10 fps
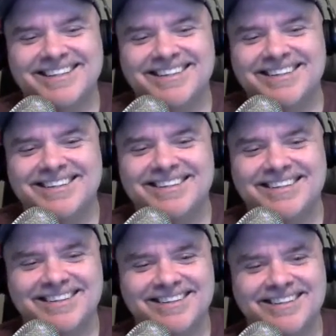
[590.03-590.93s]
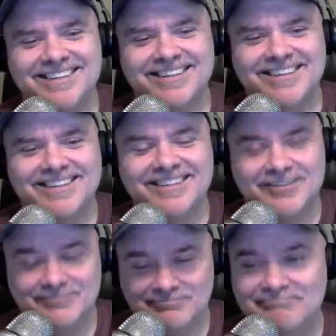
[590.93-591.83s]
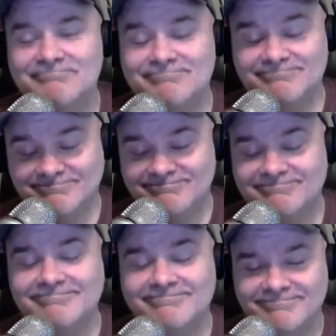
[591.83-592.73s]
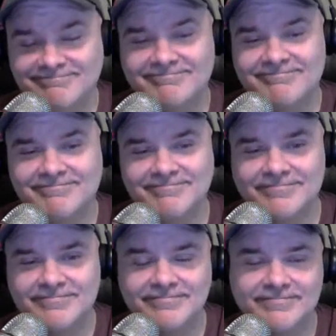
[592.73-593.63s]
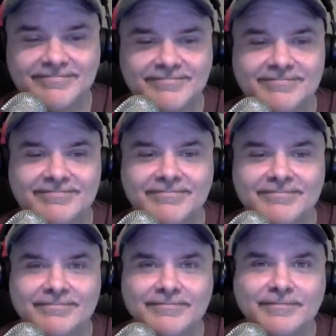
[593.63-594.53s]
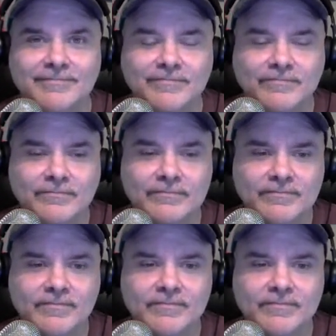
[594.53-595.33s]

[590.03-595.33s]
(not speaking)